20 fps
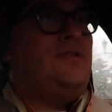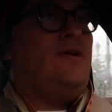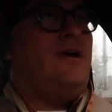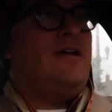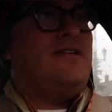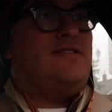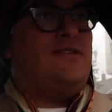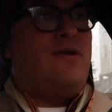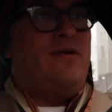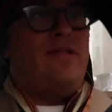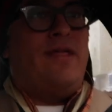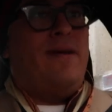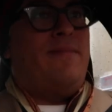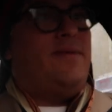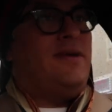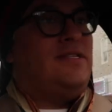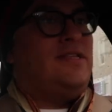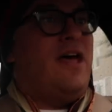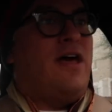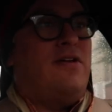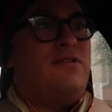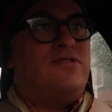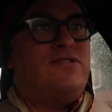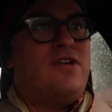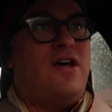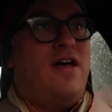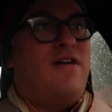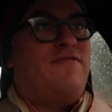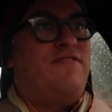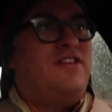You guys know that McDonald's
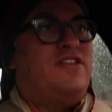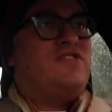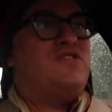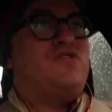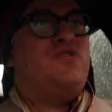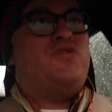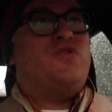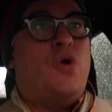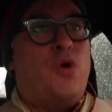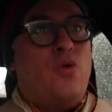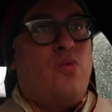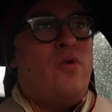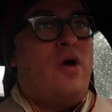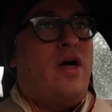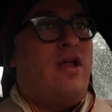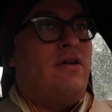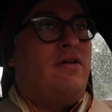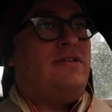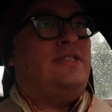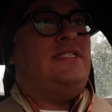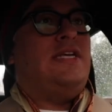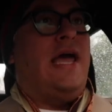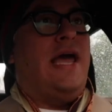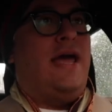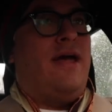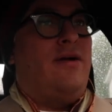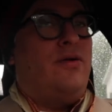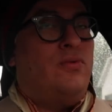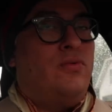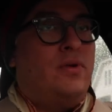coffee is so watered
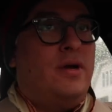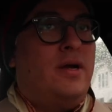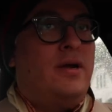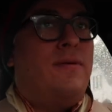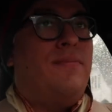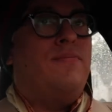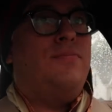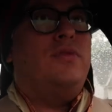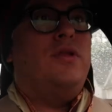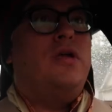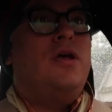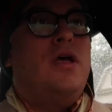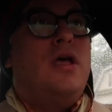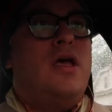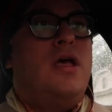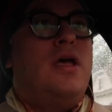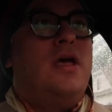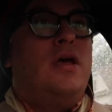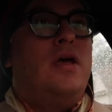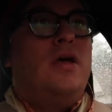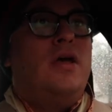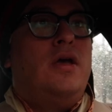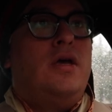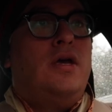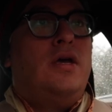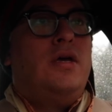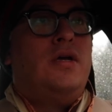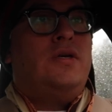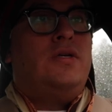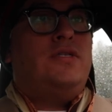
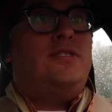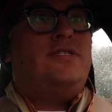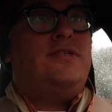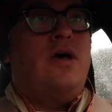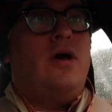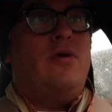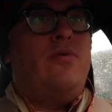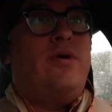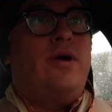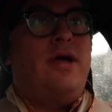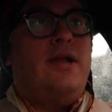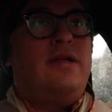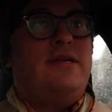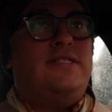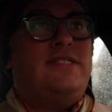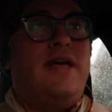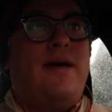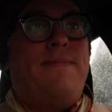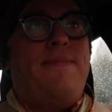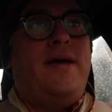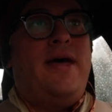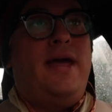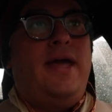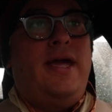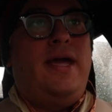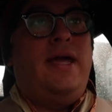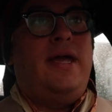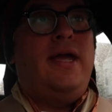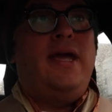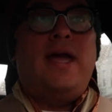down. So we're gonna stop by
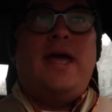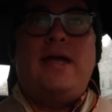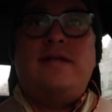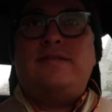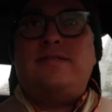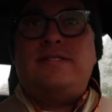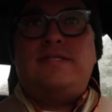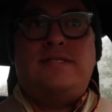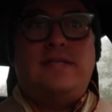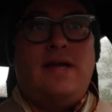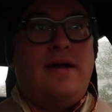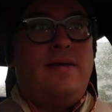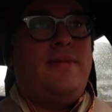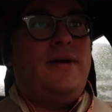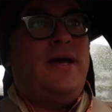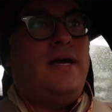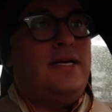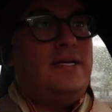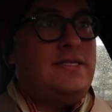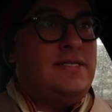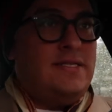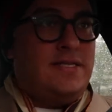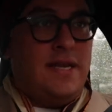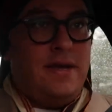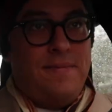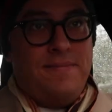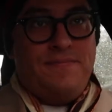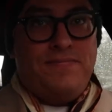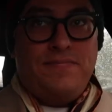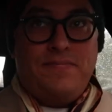at Starbucks,
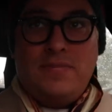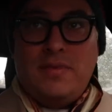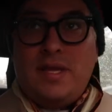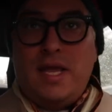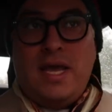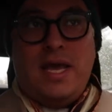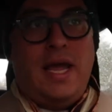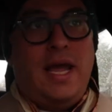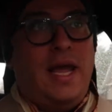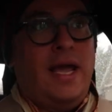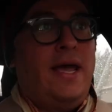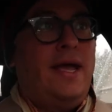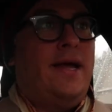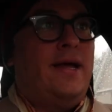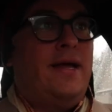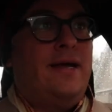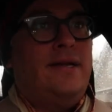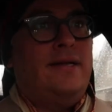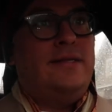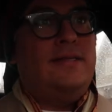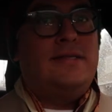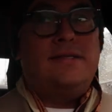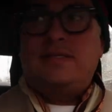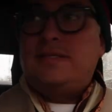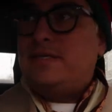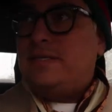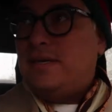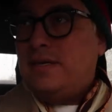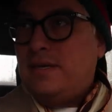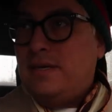and
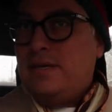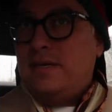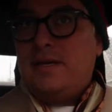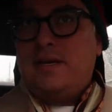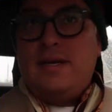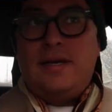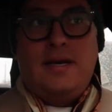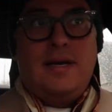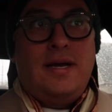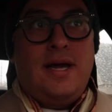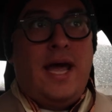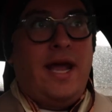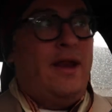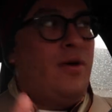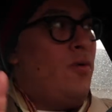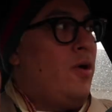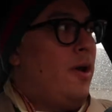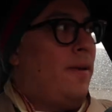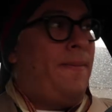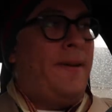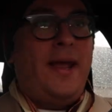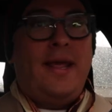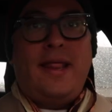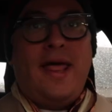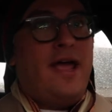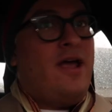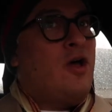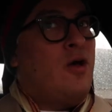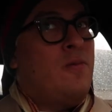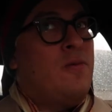I don't want to pay
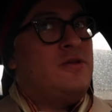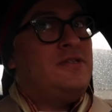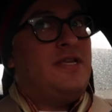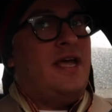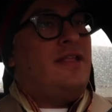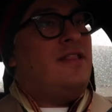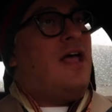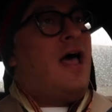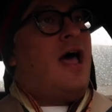like almost ten